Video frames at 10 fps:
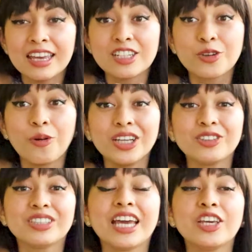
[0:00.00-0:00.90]
It's going
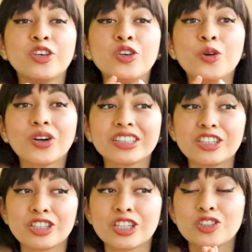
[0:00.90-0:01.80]
to take your
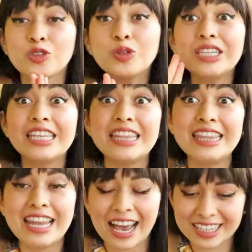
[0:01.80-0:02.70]
dishes to the
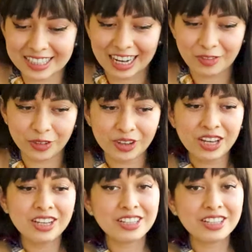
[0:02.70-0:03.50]
next level.